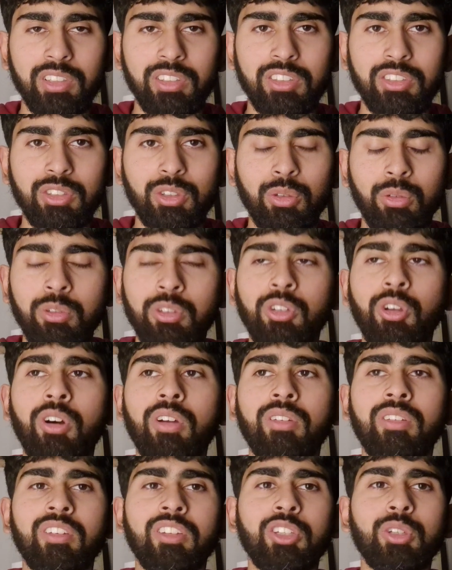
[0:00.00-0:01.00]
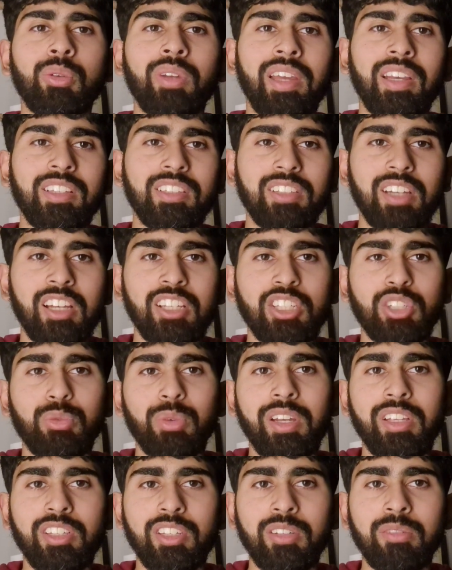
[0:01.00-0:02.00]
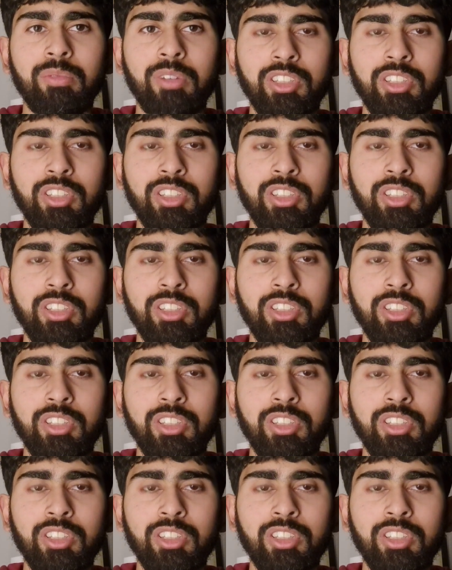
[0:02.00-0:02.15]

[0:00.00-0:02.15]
So not to an